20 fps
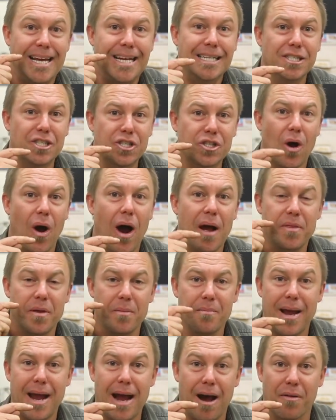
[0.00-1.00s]
inside
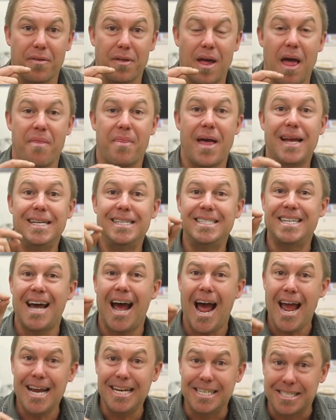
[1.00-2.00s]
the mouth and they
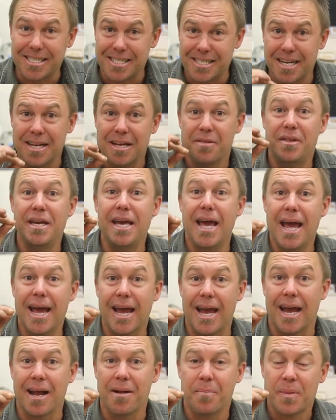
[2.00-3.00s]
taste the
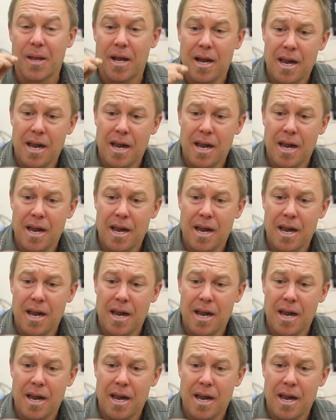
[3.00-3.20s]
air.